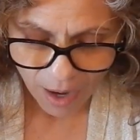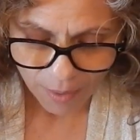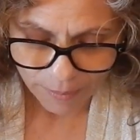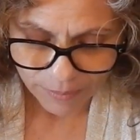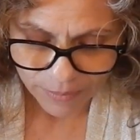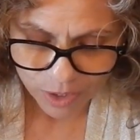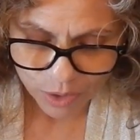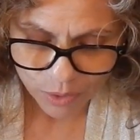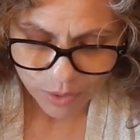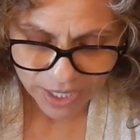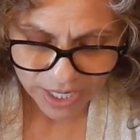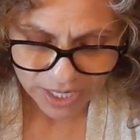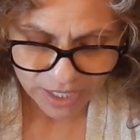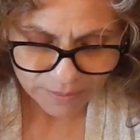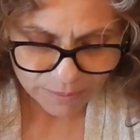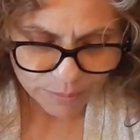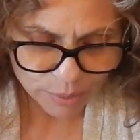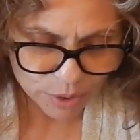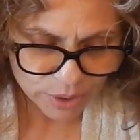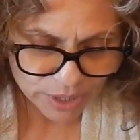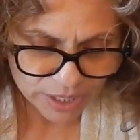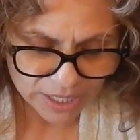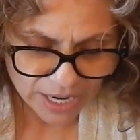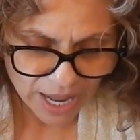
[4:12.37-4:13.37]
You can
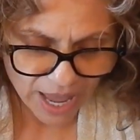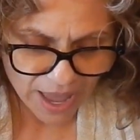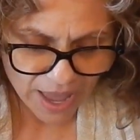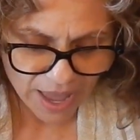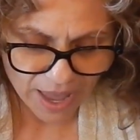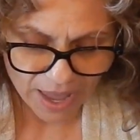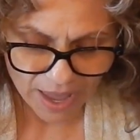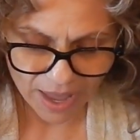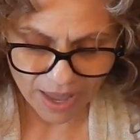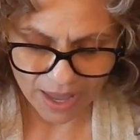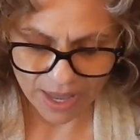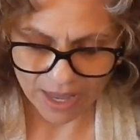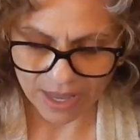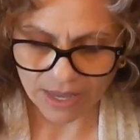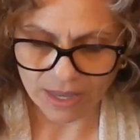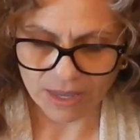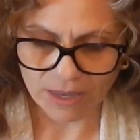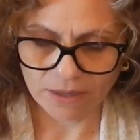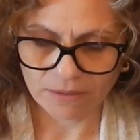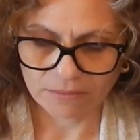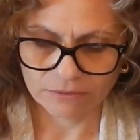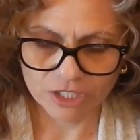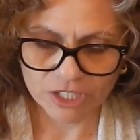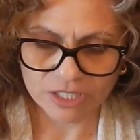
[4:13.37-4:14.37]
put
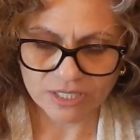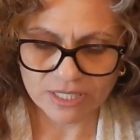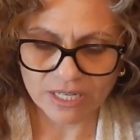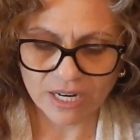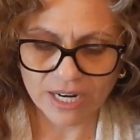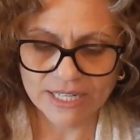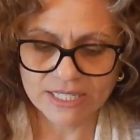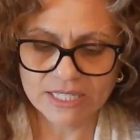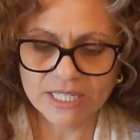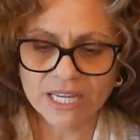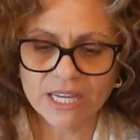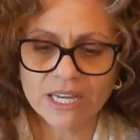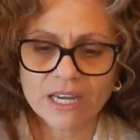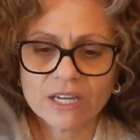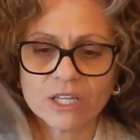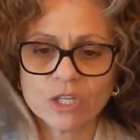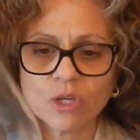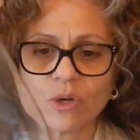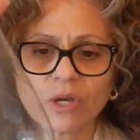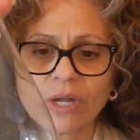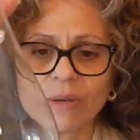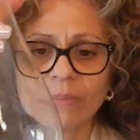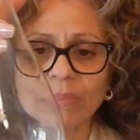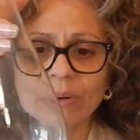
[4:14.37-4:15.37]
just an idea,
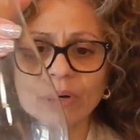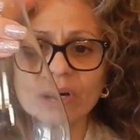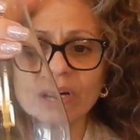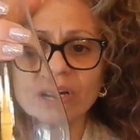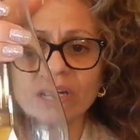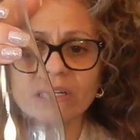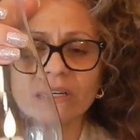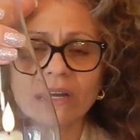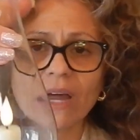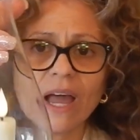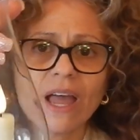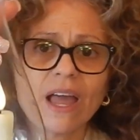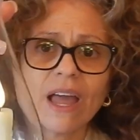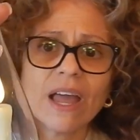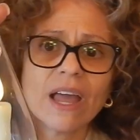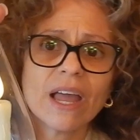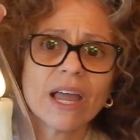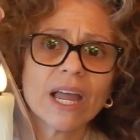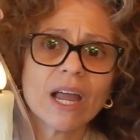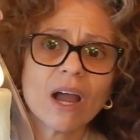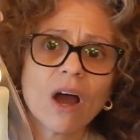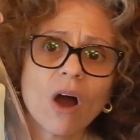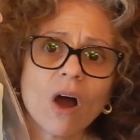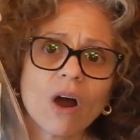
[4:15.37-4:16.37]
you can put
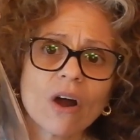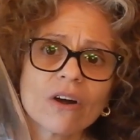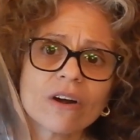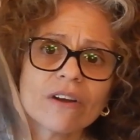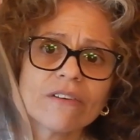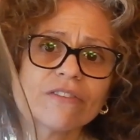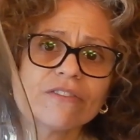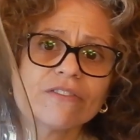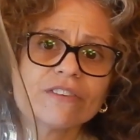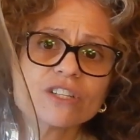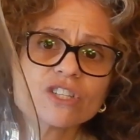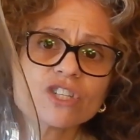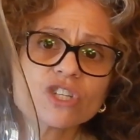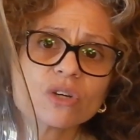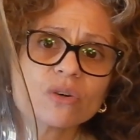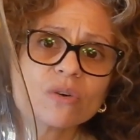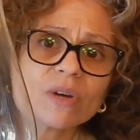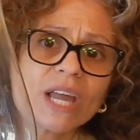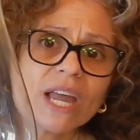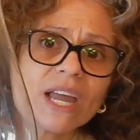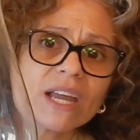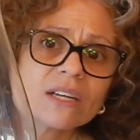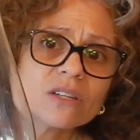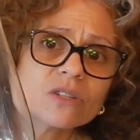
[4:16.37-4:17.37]
a artificial
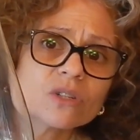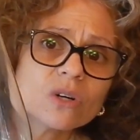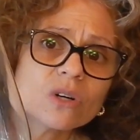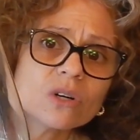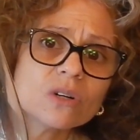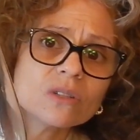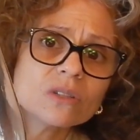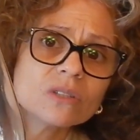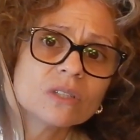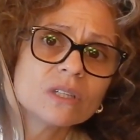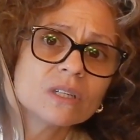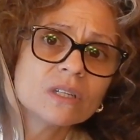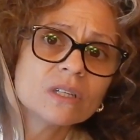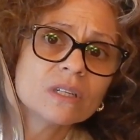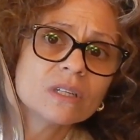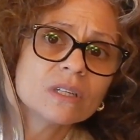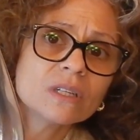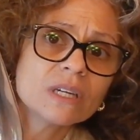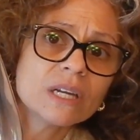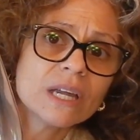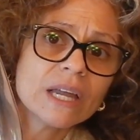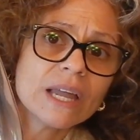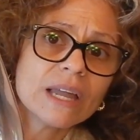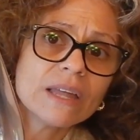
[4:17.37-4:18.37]
candle
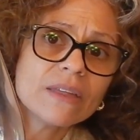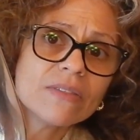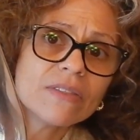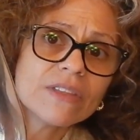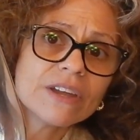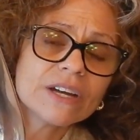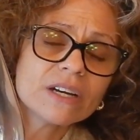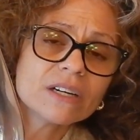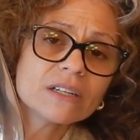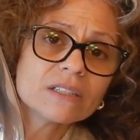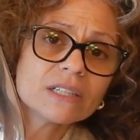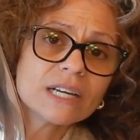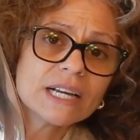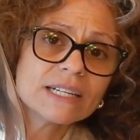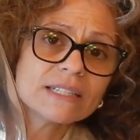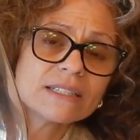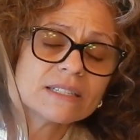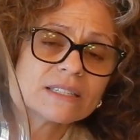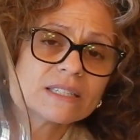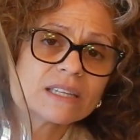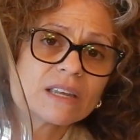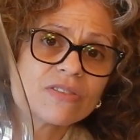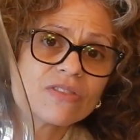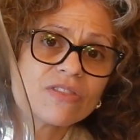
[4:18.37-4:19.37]
in there and
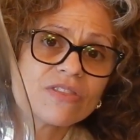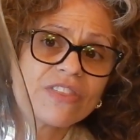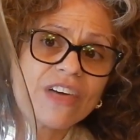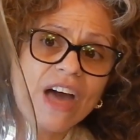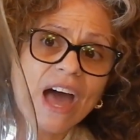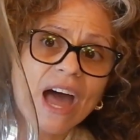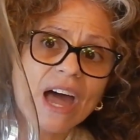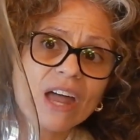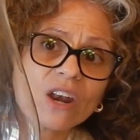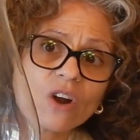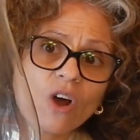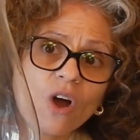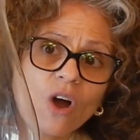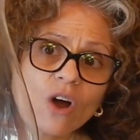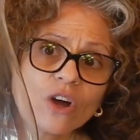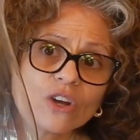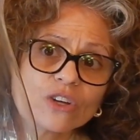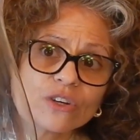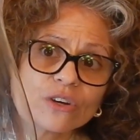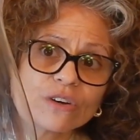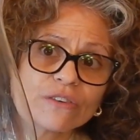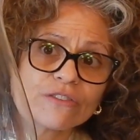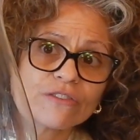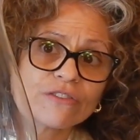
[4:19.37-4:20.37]
sit that
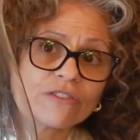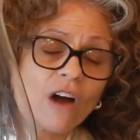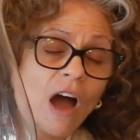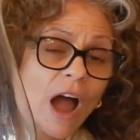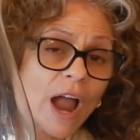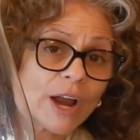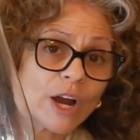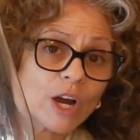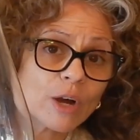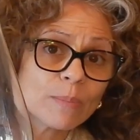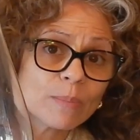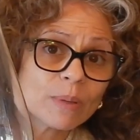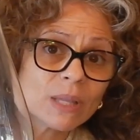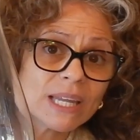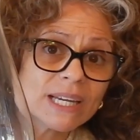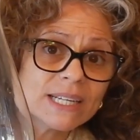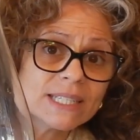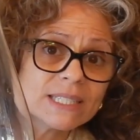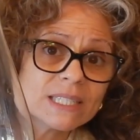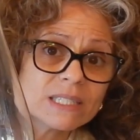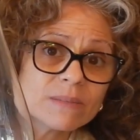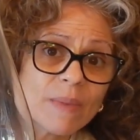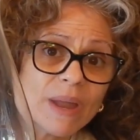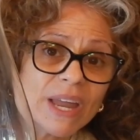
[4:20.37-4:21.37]
on your
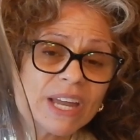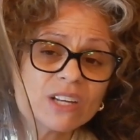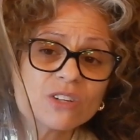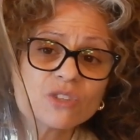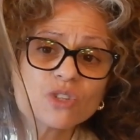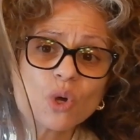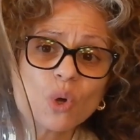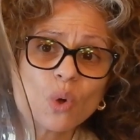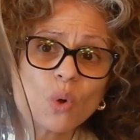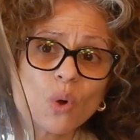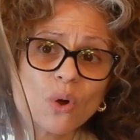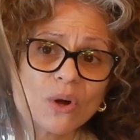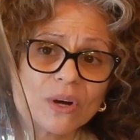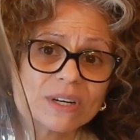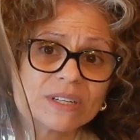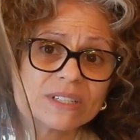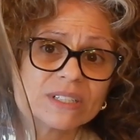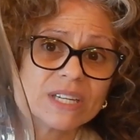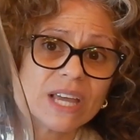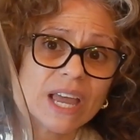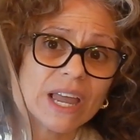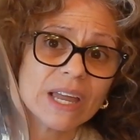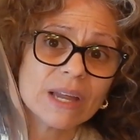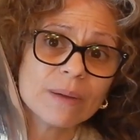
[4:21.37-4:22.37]
fireplace mantle or a
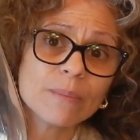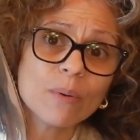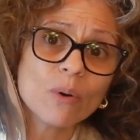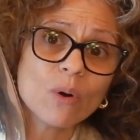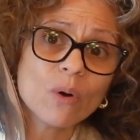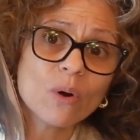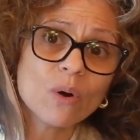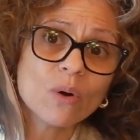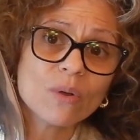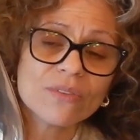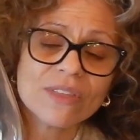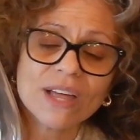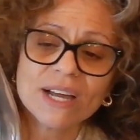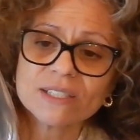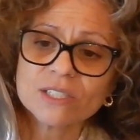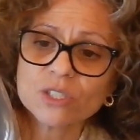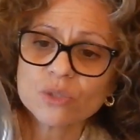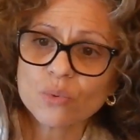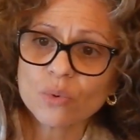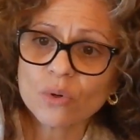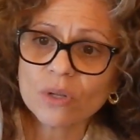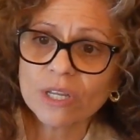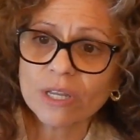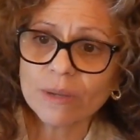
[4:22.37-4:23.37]
table.
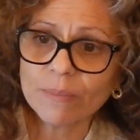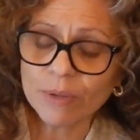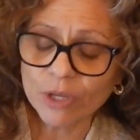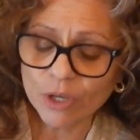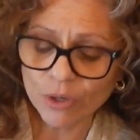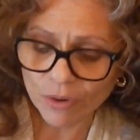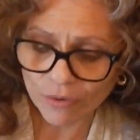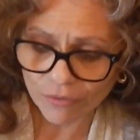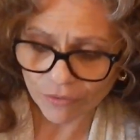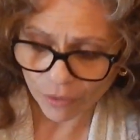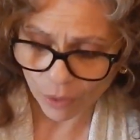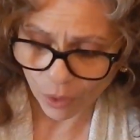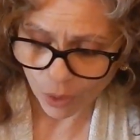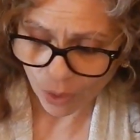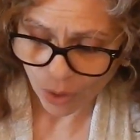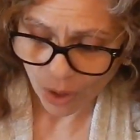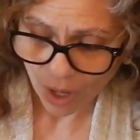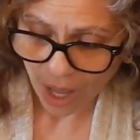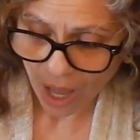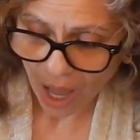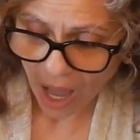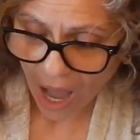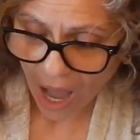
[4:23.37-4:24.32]
That's really beautiful.